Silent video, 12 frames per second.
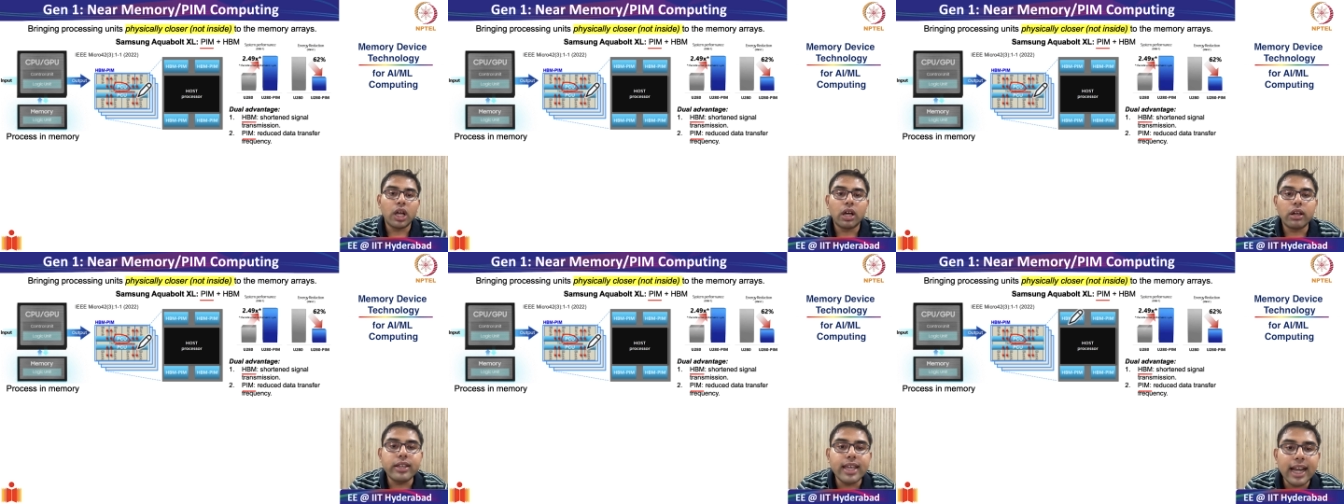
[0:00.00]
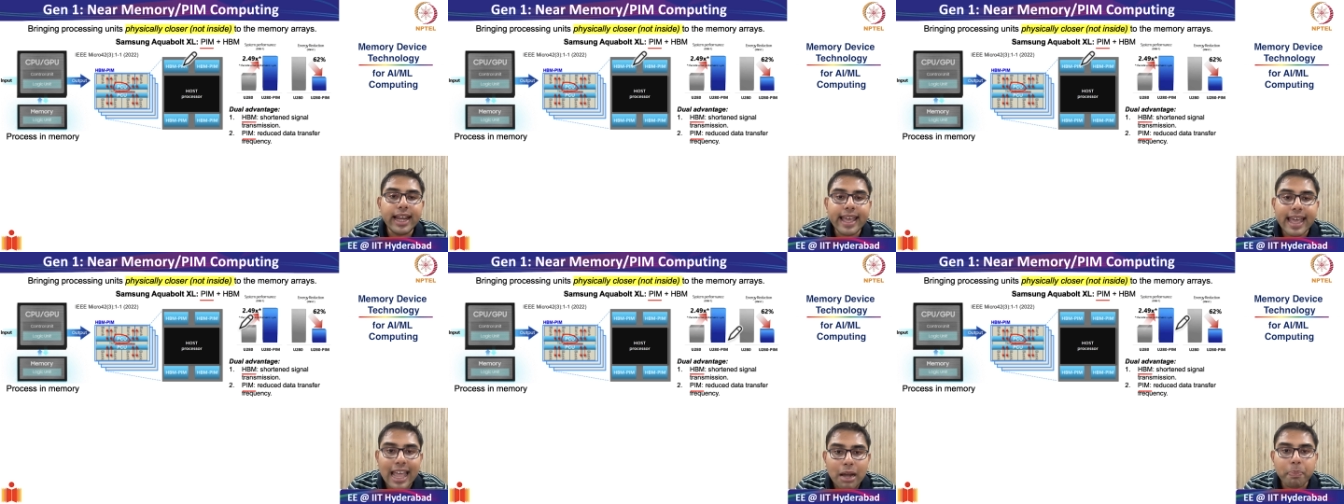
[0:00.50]
really
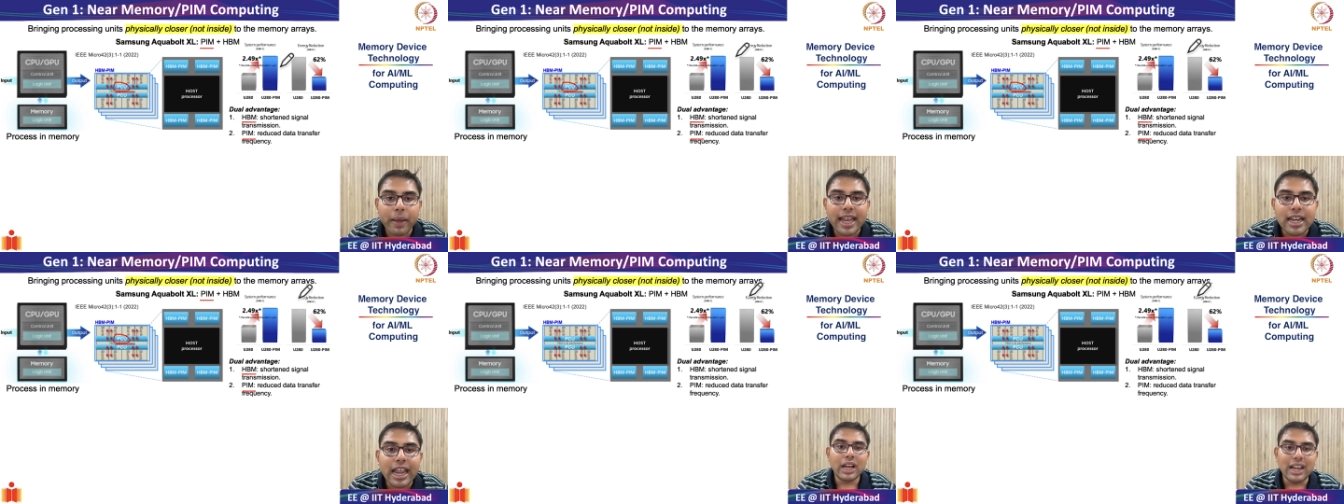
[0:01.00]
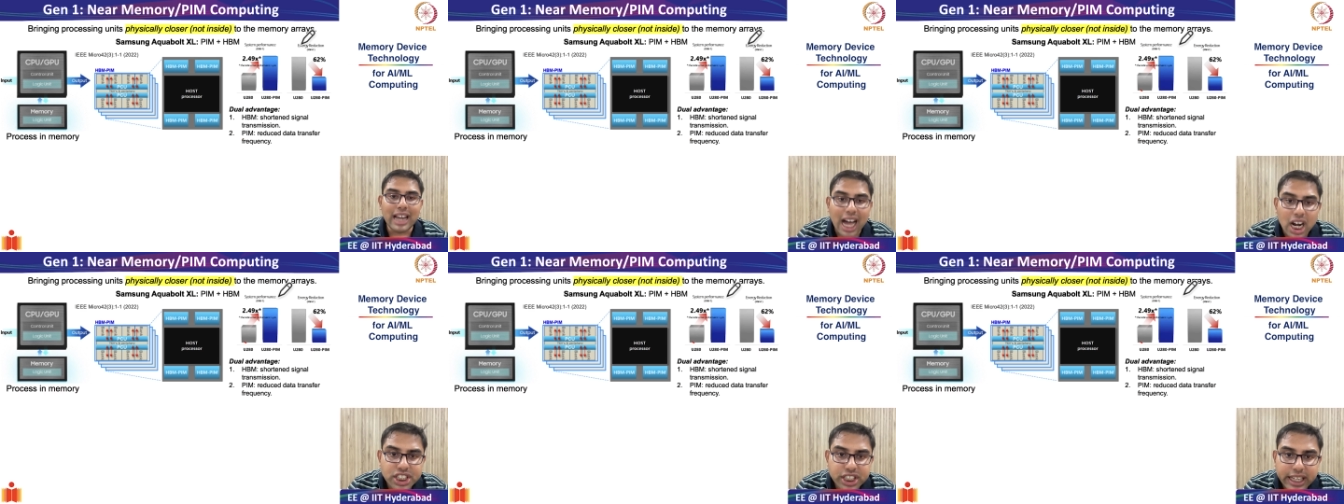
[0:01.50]
help in
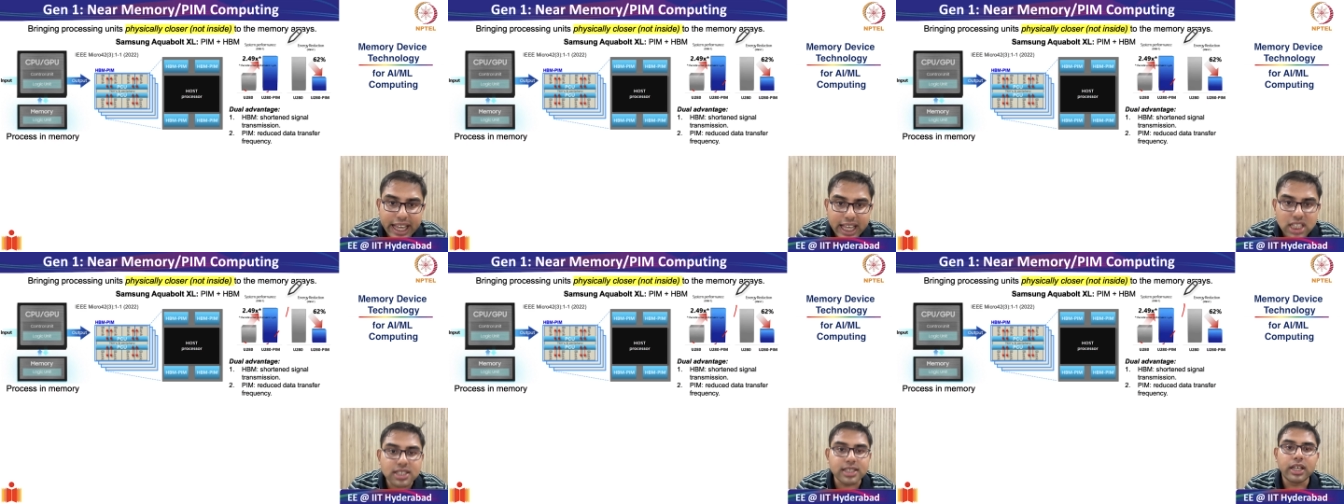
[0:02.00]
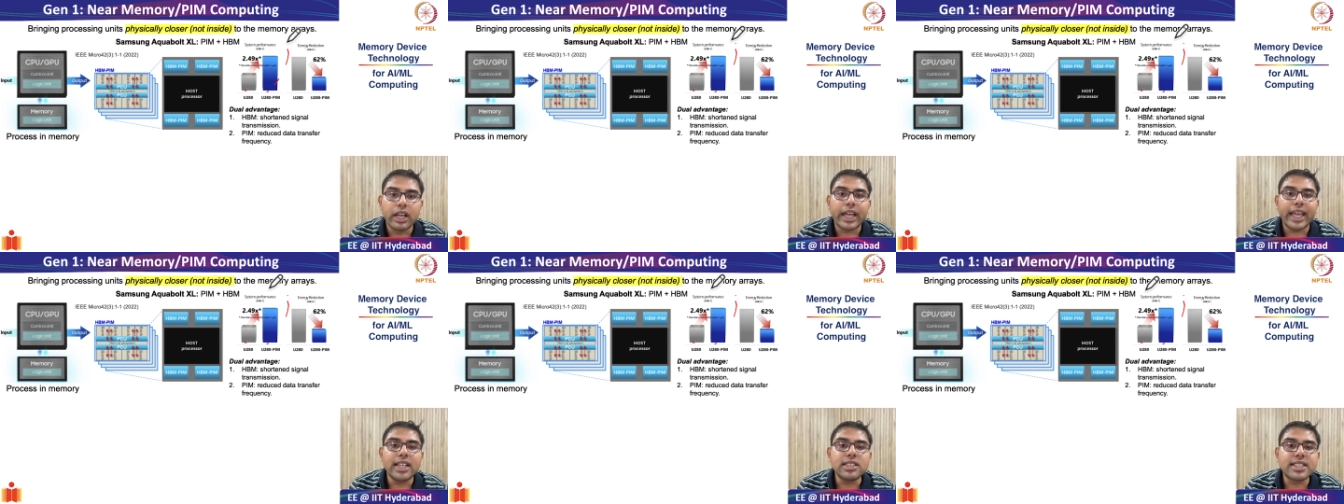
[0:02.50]
large gains
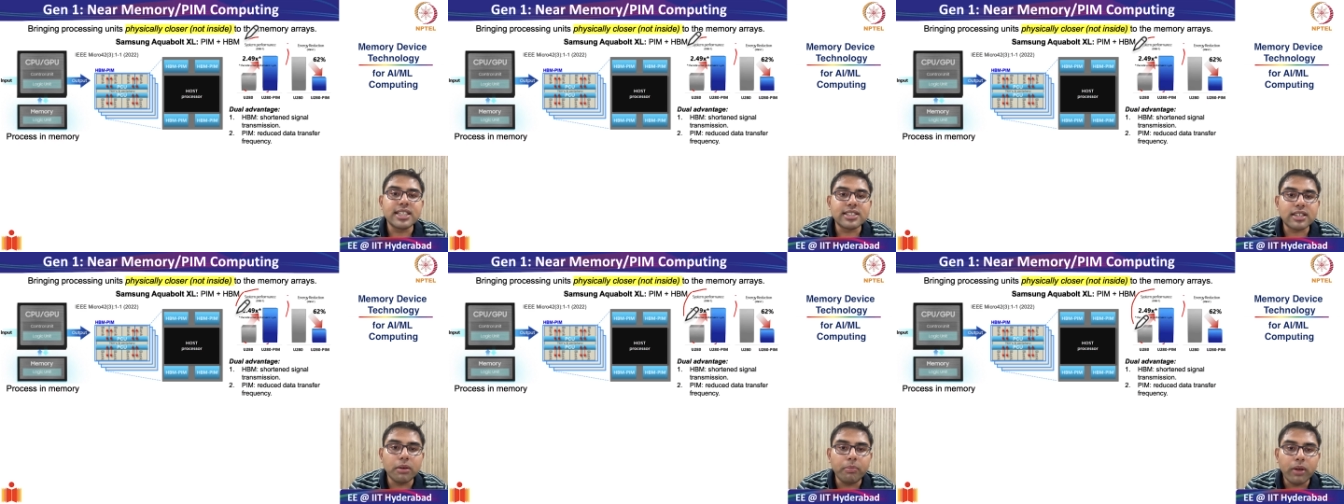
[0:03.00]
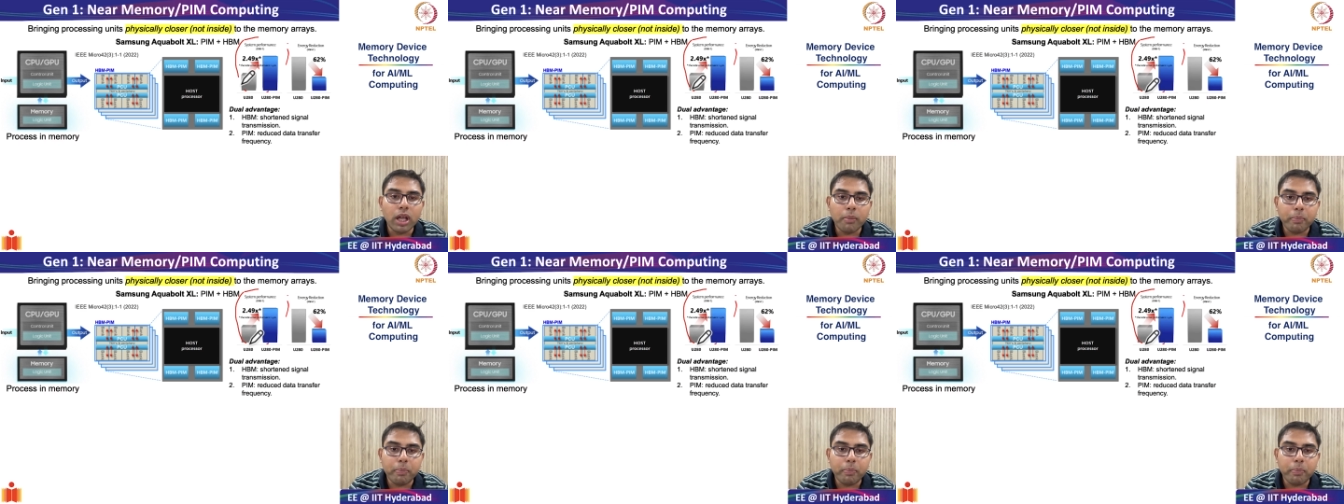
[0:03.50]
in system